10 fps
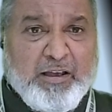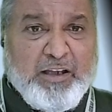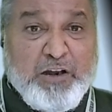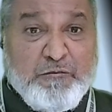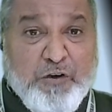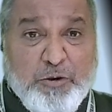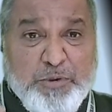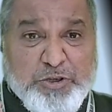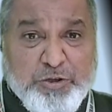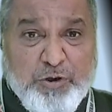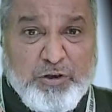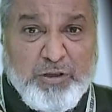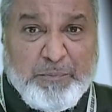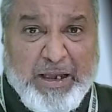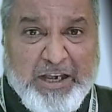Information on
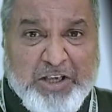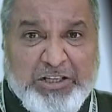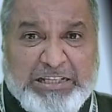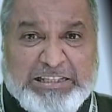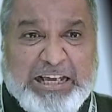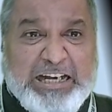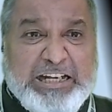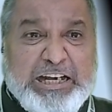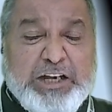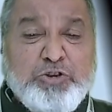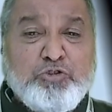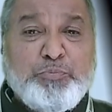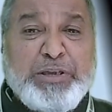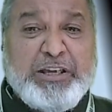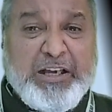the packages that need to
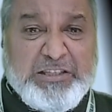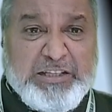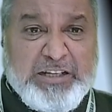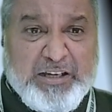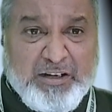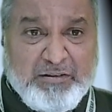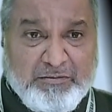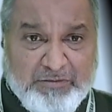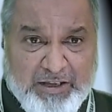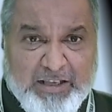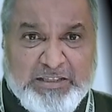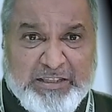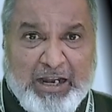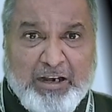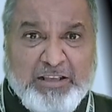be considered. Yes,
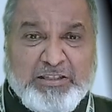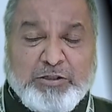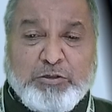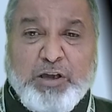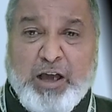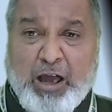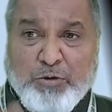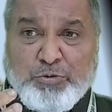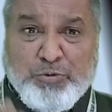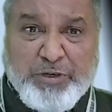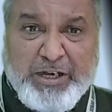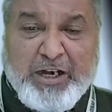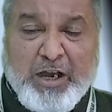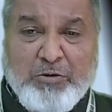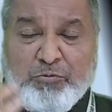that is how to read
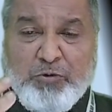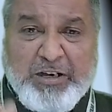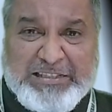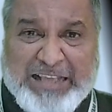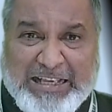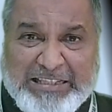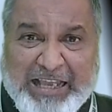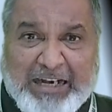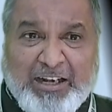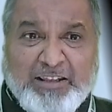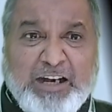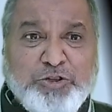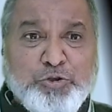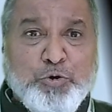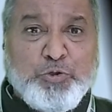out what is exactly
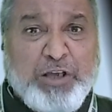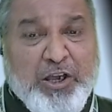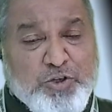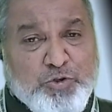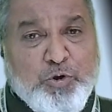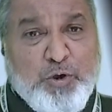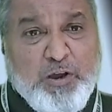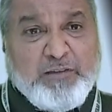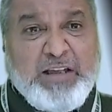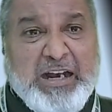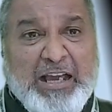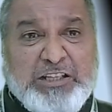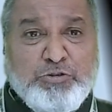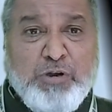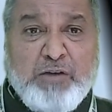that shows. So that
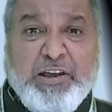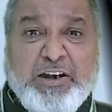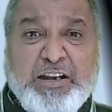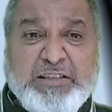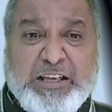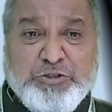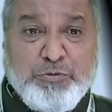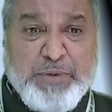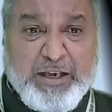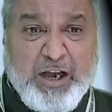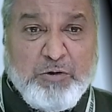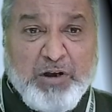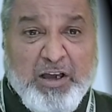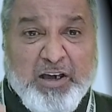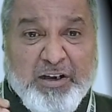has to awareness has to make
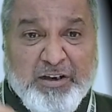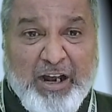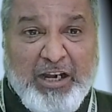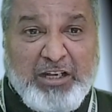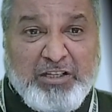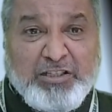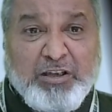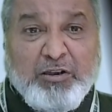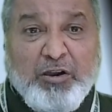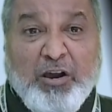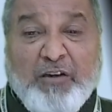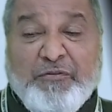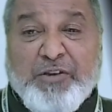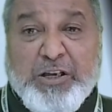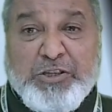out rights
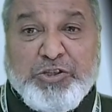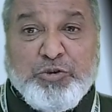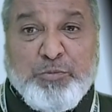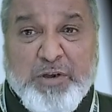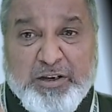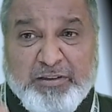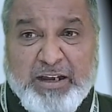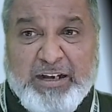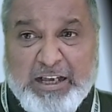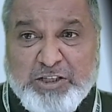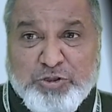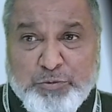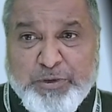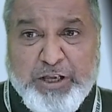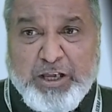of consumer, that has
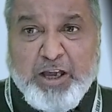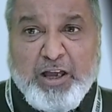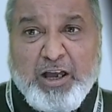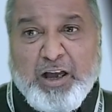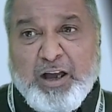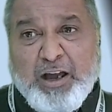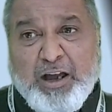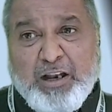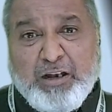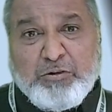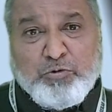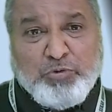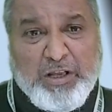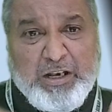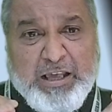to be to
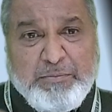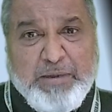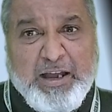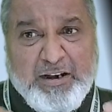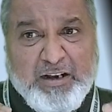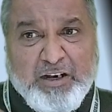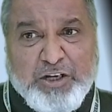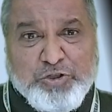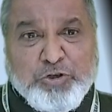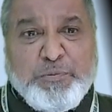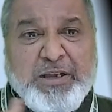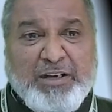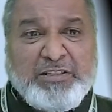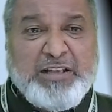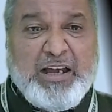the layman. It should be
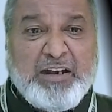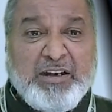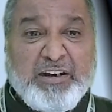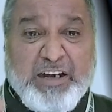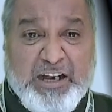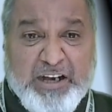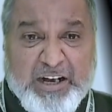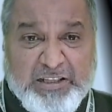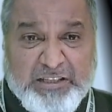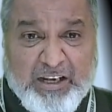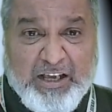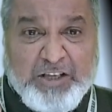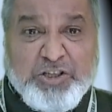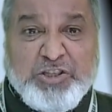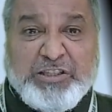understand redressal
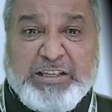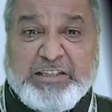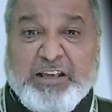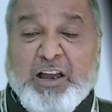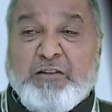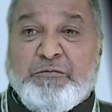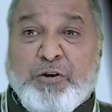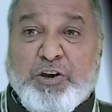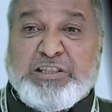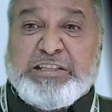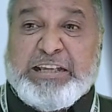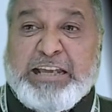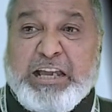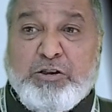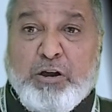agencies for
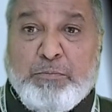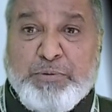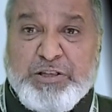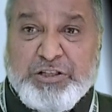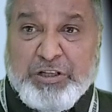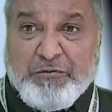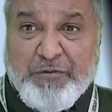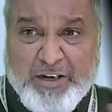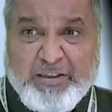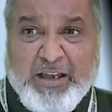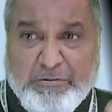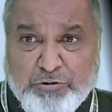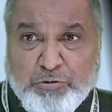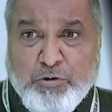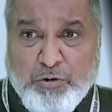seeking compensation where they have
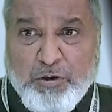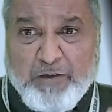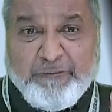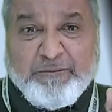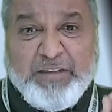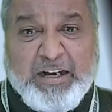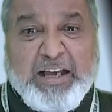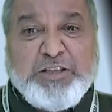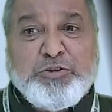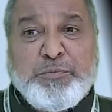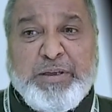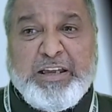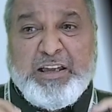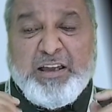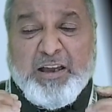to go. That has to
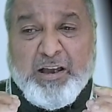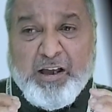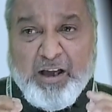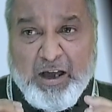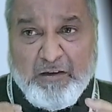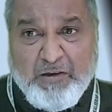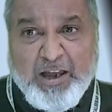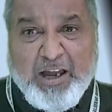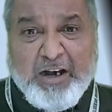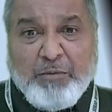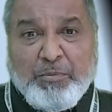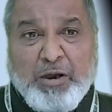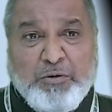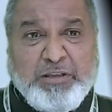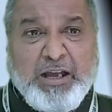be aware
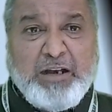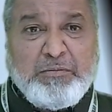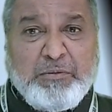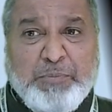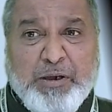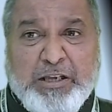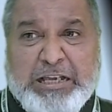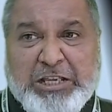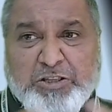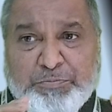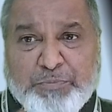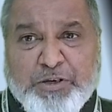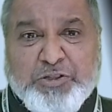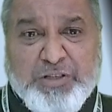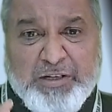about that. Each
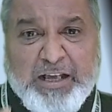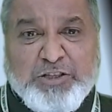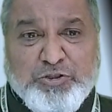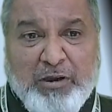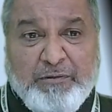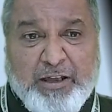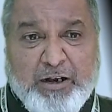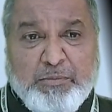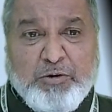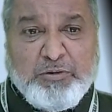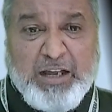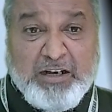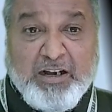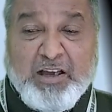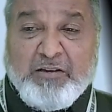person has to aware about
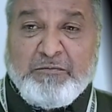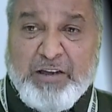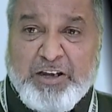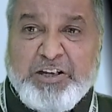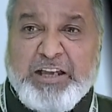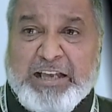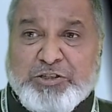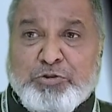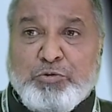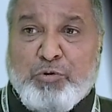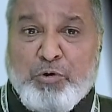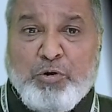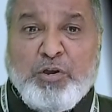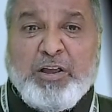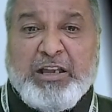that where he has to
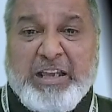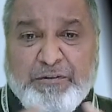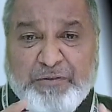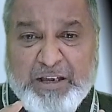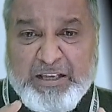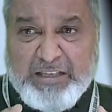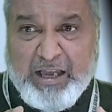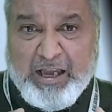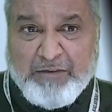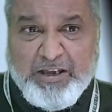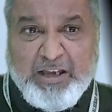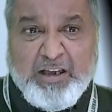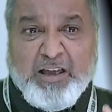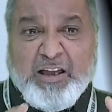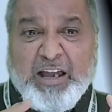go if he is
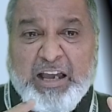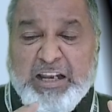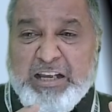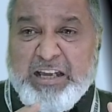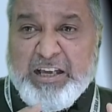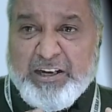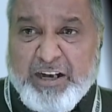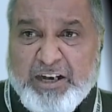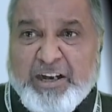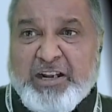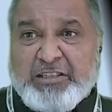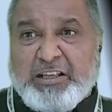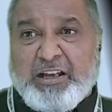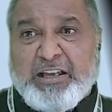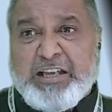having any
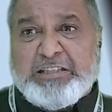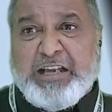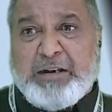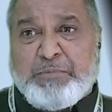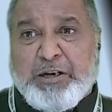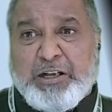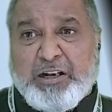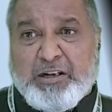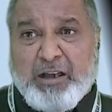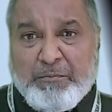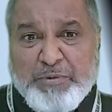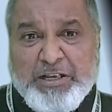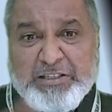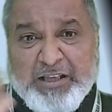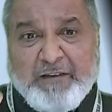redressal against that particular
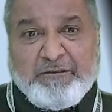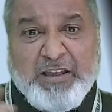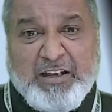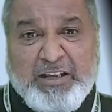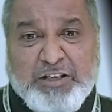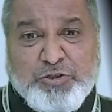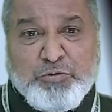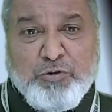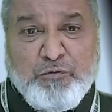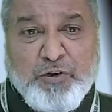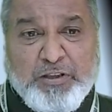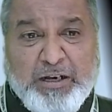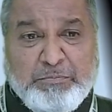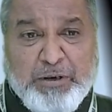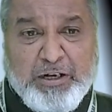companies, then he has to go for
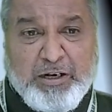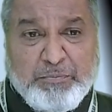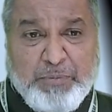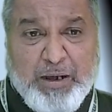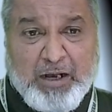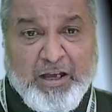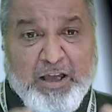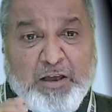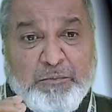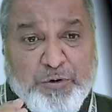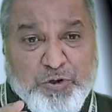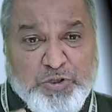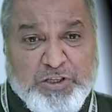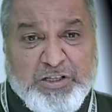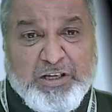that particular part.
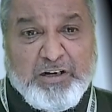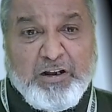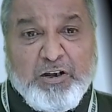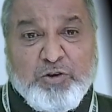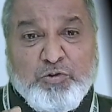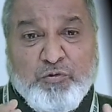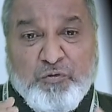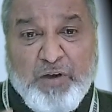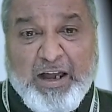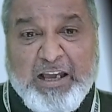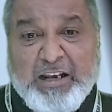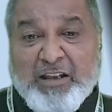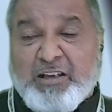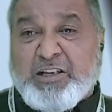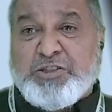Procedure to file
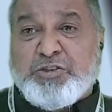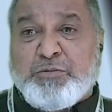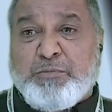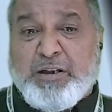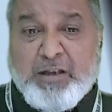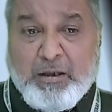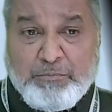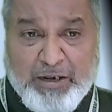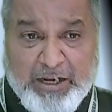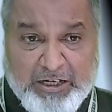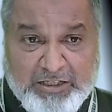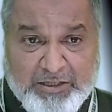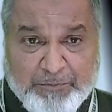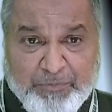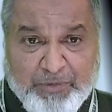consumer complaints.